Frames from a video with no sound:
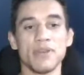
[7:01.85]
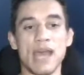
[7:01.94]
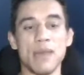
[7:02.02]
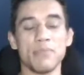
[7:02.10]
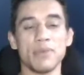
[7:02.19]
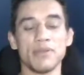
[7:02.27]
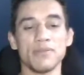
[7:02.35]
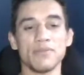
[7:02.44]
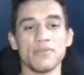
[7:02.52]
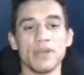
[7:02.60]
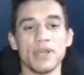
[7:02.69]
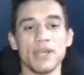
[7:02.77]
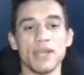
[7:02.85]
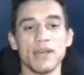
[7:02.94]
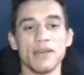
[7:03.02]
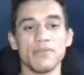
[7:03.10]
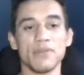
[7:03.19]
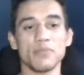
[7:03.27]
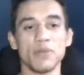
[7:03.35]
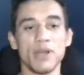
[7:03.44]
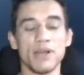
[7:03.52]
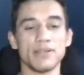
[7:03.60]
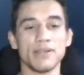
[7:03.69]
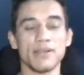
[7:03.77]
happy and very, very
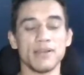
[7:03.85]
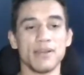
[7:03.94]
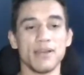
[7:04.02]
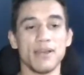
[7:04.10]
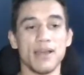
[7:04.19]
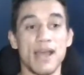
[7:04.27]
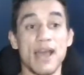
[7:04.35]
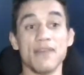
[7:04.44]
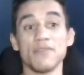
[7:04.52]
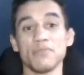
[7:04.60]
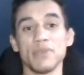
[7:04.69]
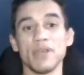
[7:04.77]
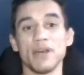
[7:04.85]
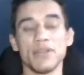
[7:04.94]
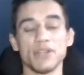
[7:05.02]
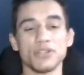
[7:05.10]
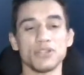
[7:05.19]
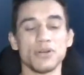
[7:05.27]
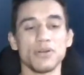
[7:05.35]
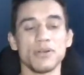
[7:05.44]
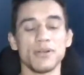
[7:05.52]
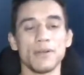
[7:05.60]
proud to have him be on that show.